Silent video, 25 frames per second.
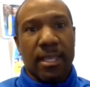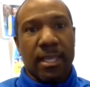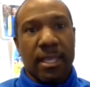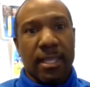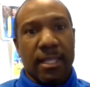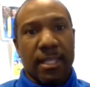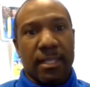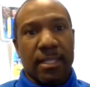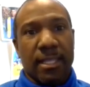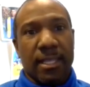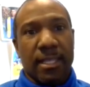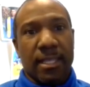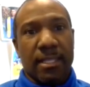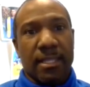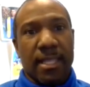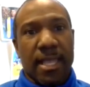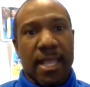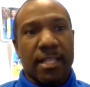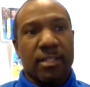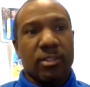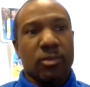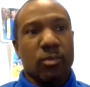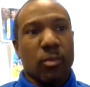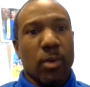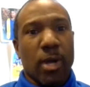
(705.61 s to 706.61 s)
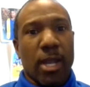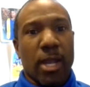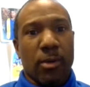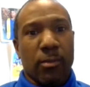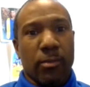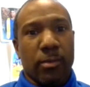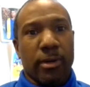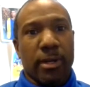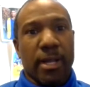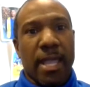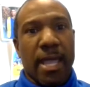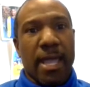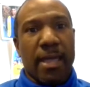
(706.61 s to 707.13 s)
And and that's why
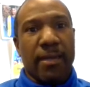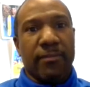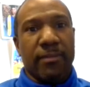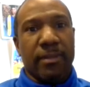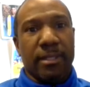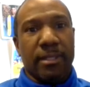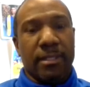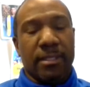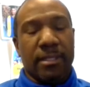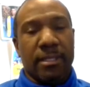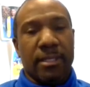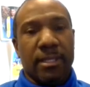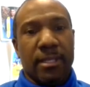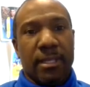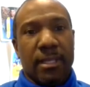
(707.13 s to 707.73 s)
we're having